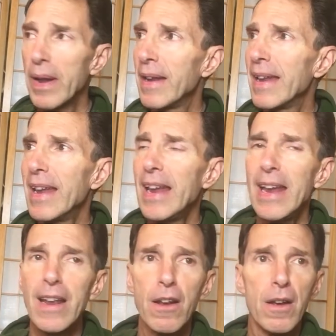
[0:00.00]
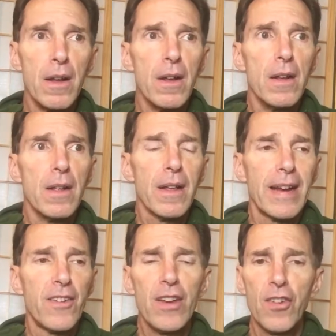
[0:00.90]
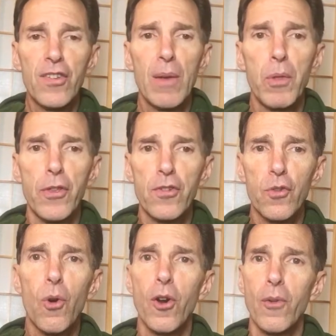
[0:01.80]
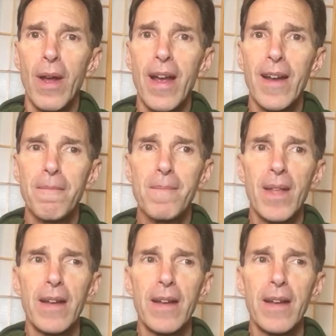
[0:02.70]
need, like Jesus said with the sword, right?